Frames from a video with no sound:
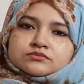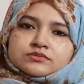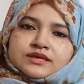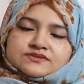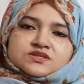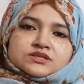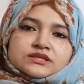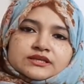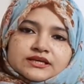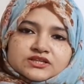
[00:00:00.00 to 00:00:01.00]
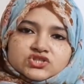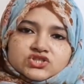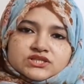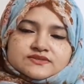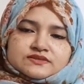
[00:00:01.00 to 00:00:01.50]
external
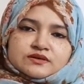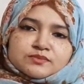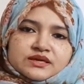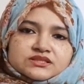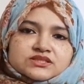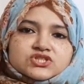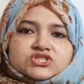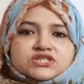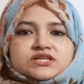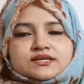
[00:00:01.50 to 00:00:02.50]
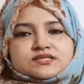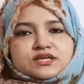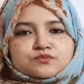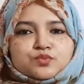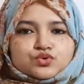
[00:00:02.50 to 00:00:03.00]
energy, some energy is
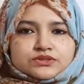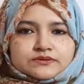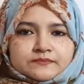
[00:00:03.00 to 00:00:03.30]
input.